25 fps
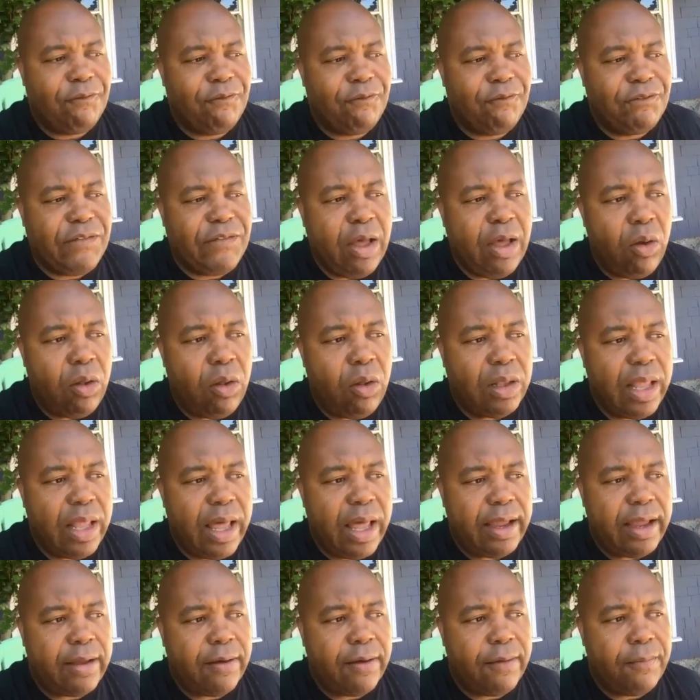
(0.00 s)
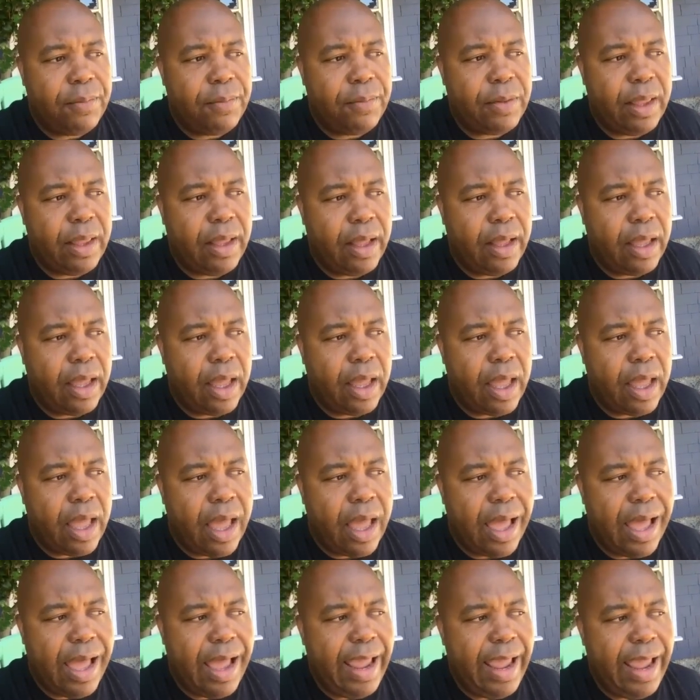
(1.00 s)
felt like
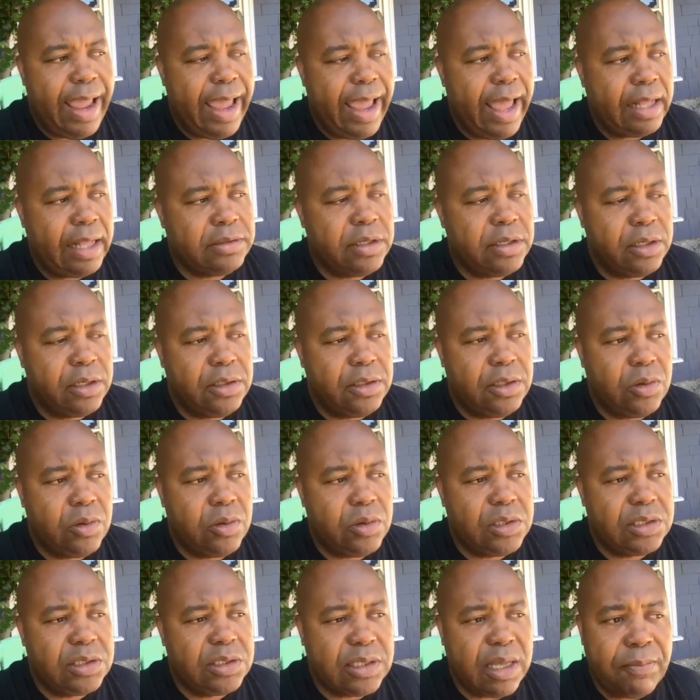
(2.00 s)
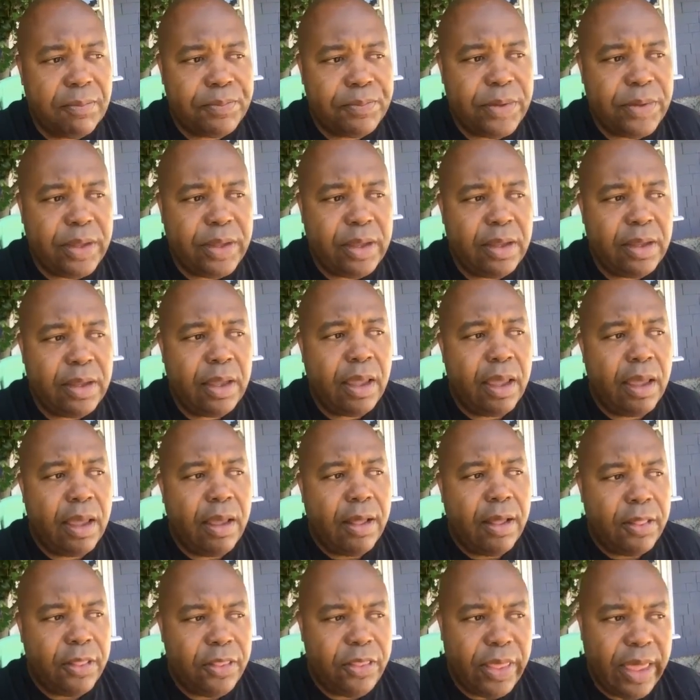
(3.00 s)
I had to do something
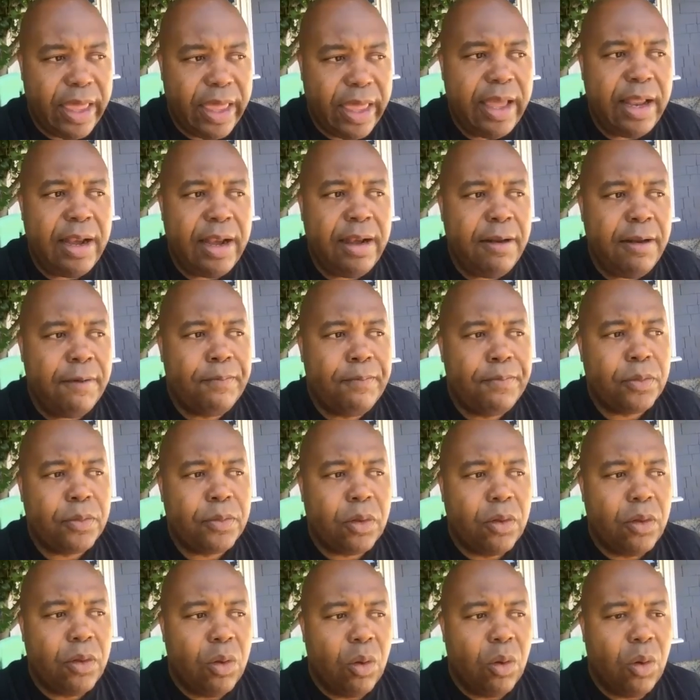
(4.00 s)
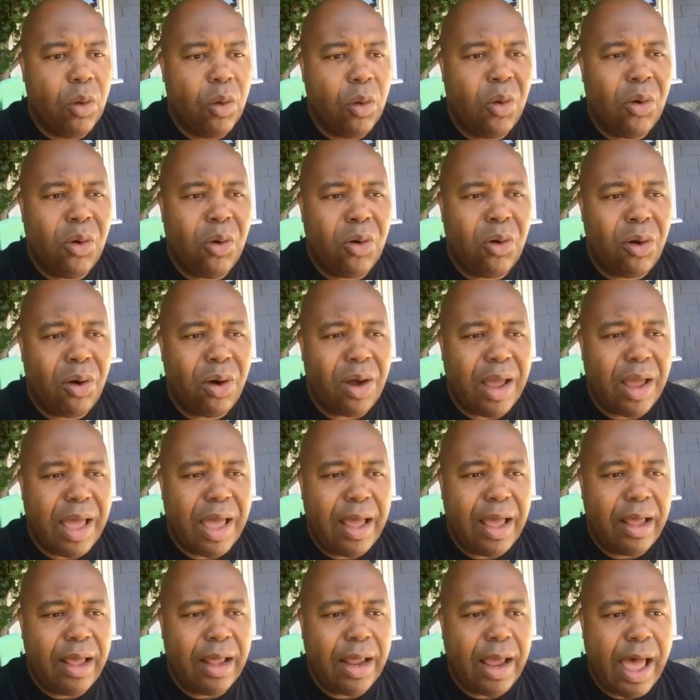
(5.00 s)
then, or
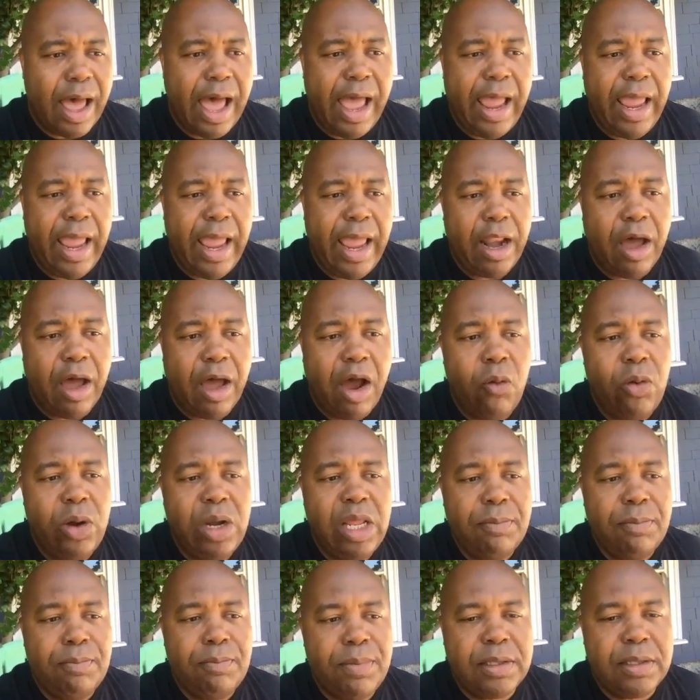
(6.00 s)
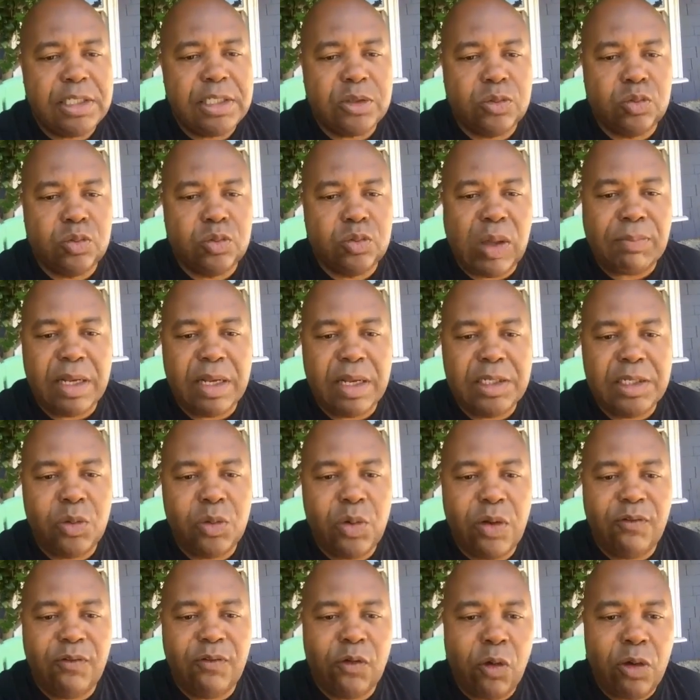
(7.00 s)
I had already been swept
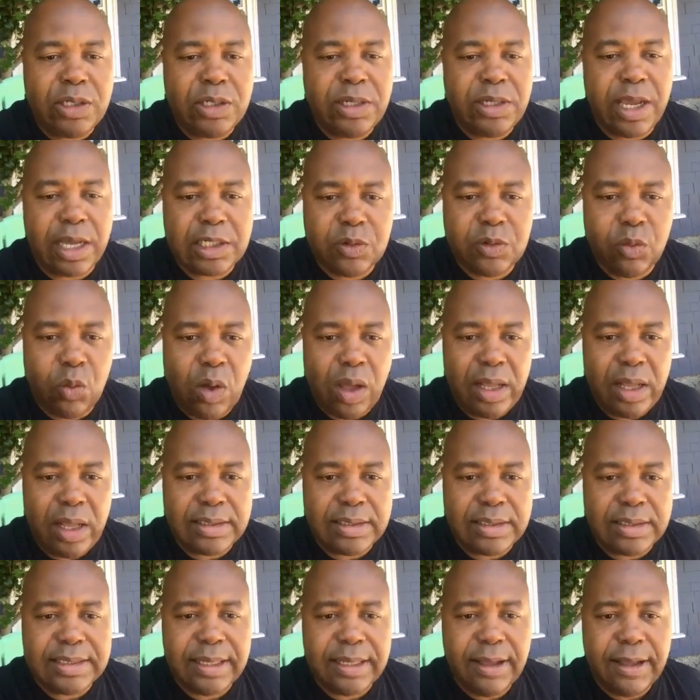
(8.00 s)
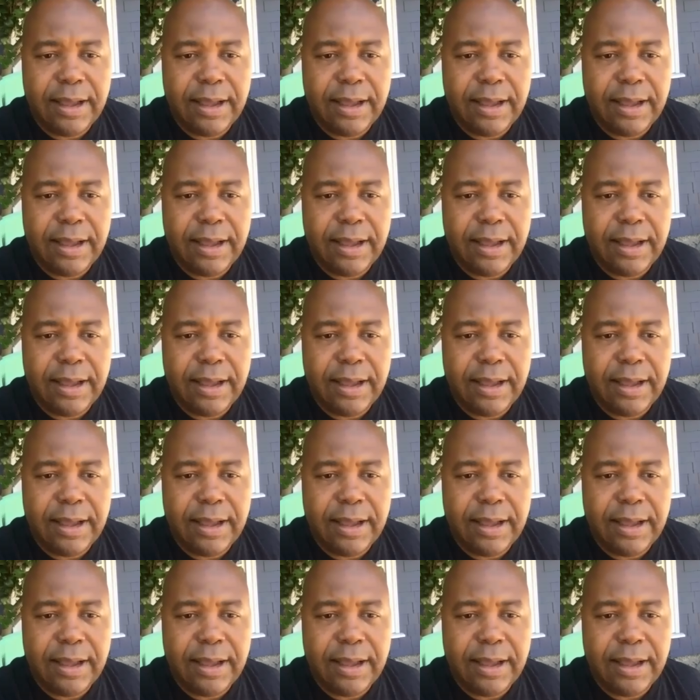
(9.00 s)
into a vortex once.